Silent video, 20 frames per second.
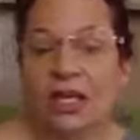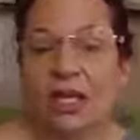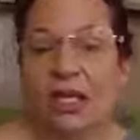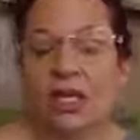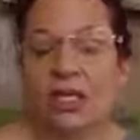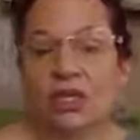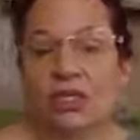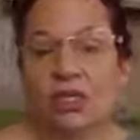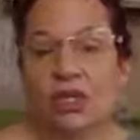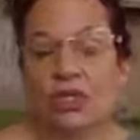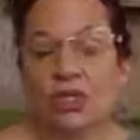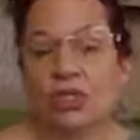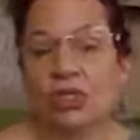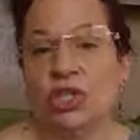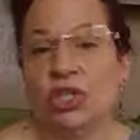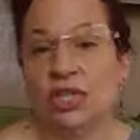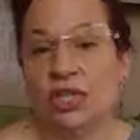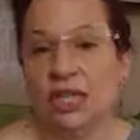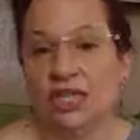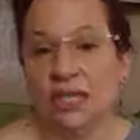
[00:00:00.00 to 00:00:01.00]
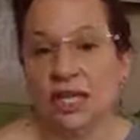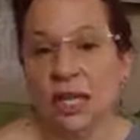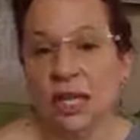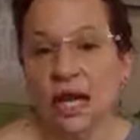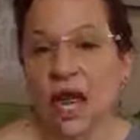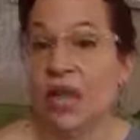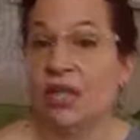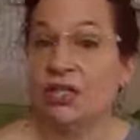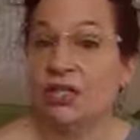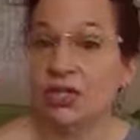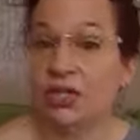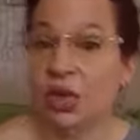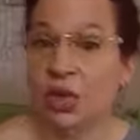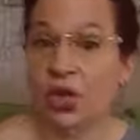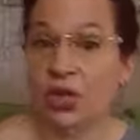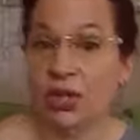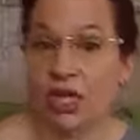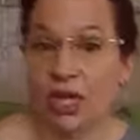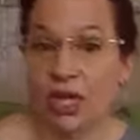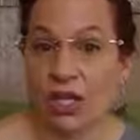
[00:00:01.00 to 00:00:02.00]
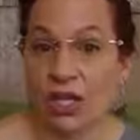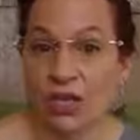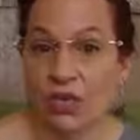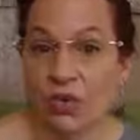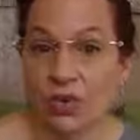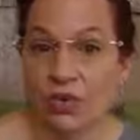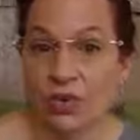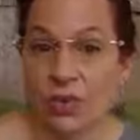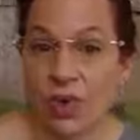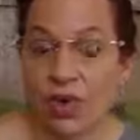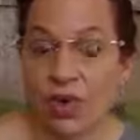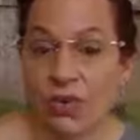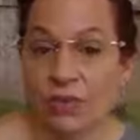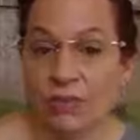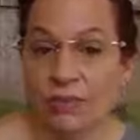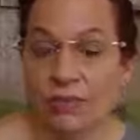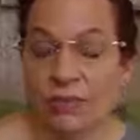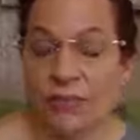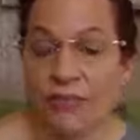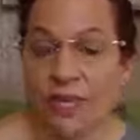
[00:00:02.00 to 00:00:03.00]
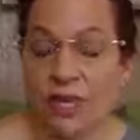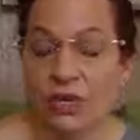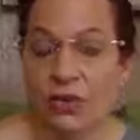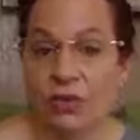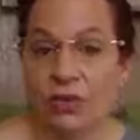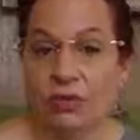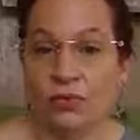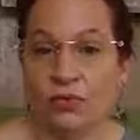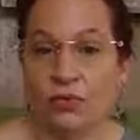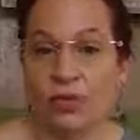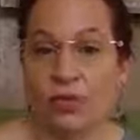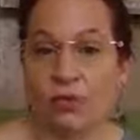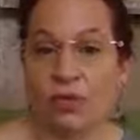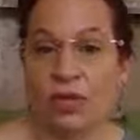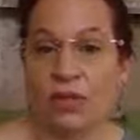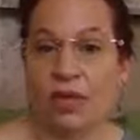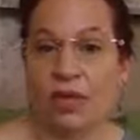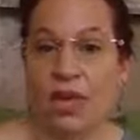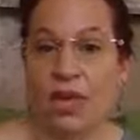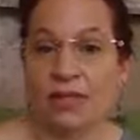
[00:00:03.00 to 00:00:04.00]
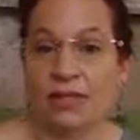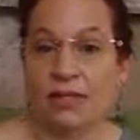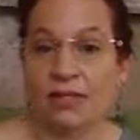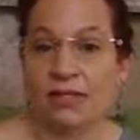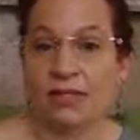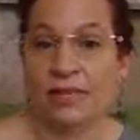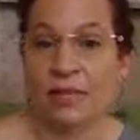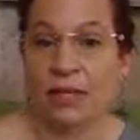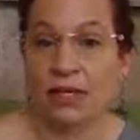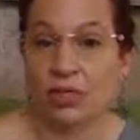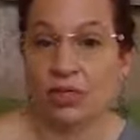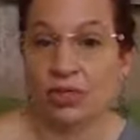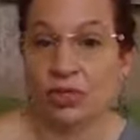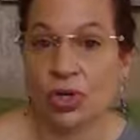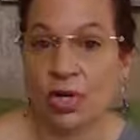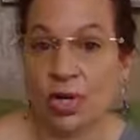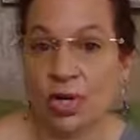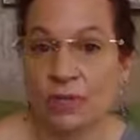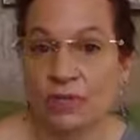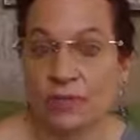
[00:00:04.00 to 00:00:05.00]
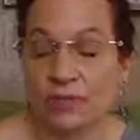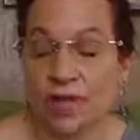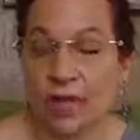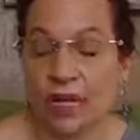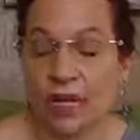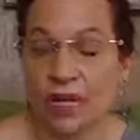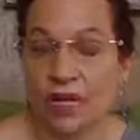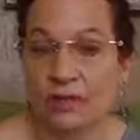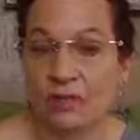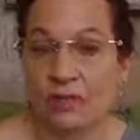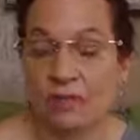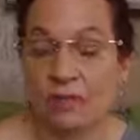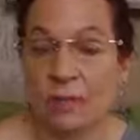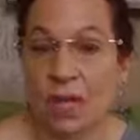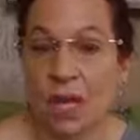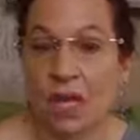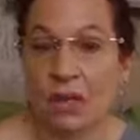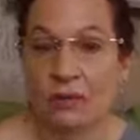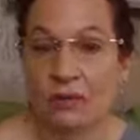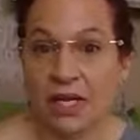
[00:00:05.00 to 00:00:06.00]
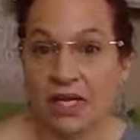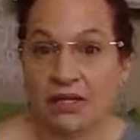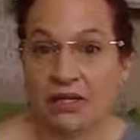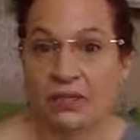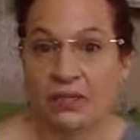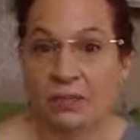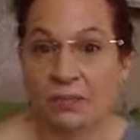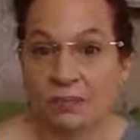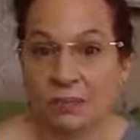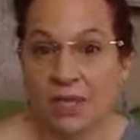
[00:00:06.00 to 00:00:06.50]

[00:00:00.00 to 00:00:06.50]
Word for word: And so she said, I saw that you, um, you know, you've told me you like this ministry. And I said, Yeah, they do.